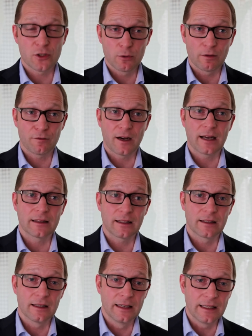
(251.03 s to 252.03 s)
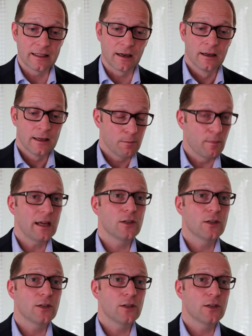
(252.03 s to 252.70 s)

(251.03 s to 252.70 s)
you will find that the leader may